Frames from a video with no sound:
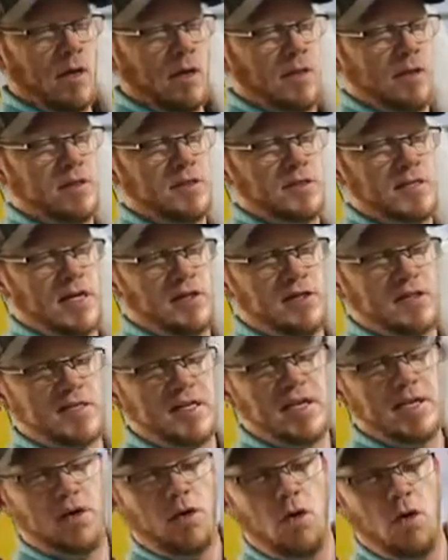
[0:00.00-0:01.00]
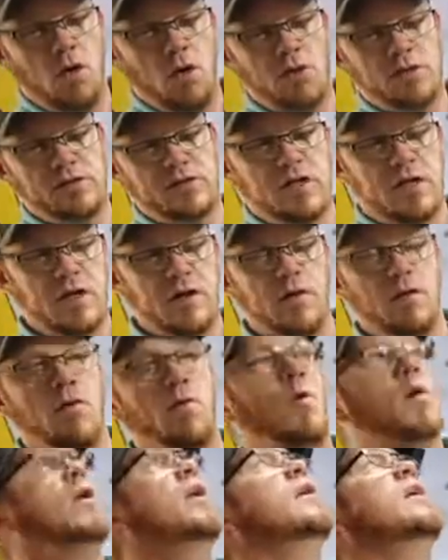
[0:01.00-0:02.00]
There's the other set of holes,
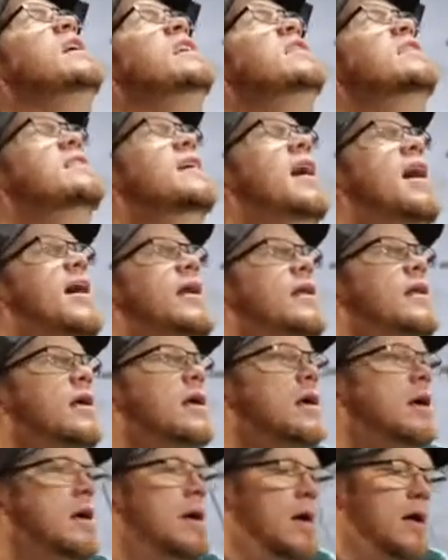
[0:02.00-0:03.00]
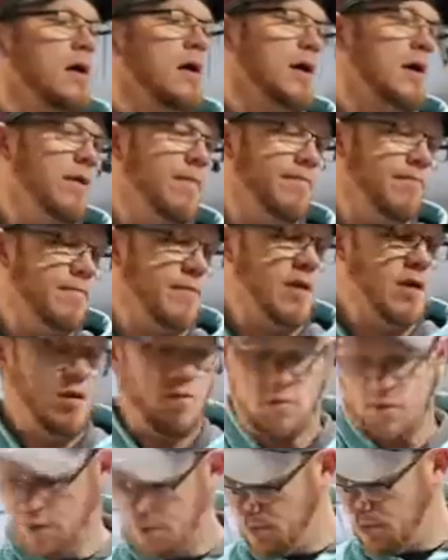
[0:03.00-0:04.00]
one on each side.
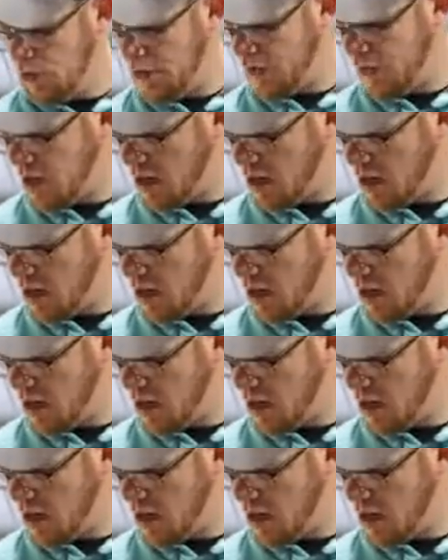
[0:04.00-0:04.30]
When you put it